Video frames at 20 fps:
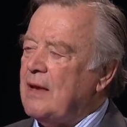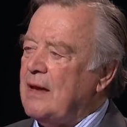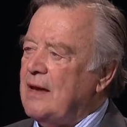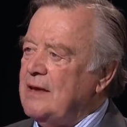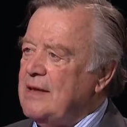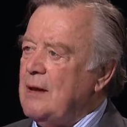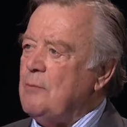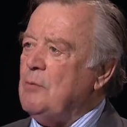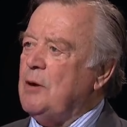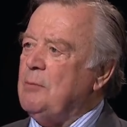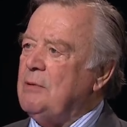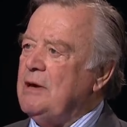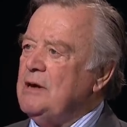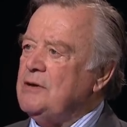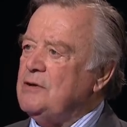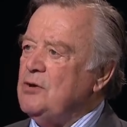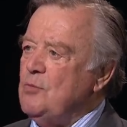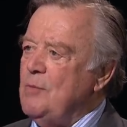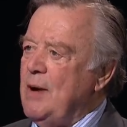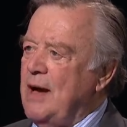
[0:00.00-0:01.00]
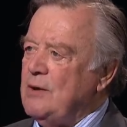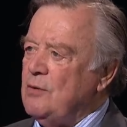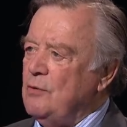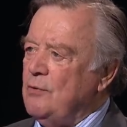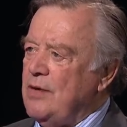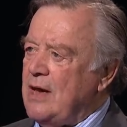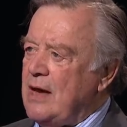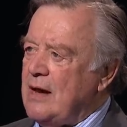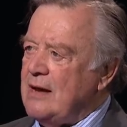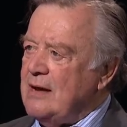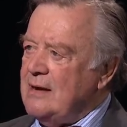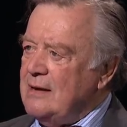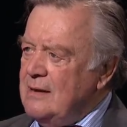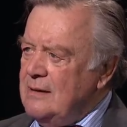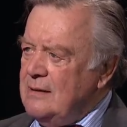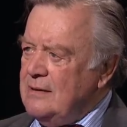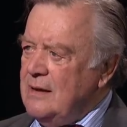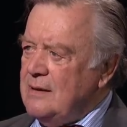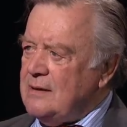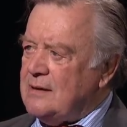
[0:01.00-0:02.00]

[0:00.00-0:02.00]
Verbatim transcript: And then what are we going to do about all the other